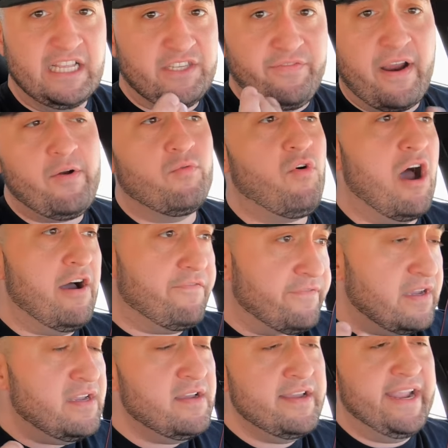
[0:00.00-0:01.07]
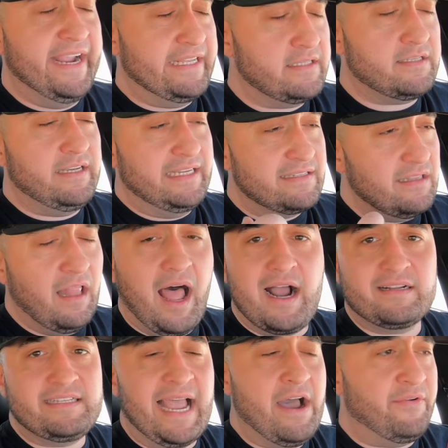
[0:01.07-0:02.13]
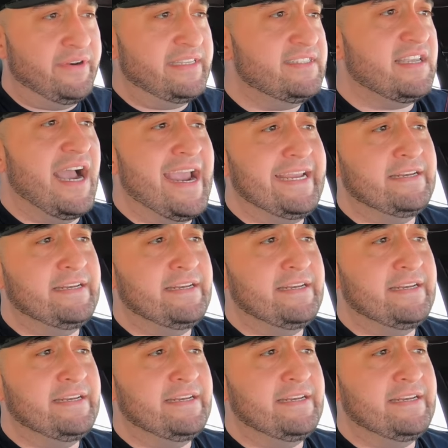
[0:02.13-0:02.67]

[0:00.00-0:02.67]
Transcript: it's very rough. It's locked down. It's tight.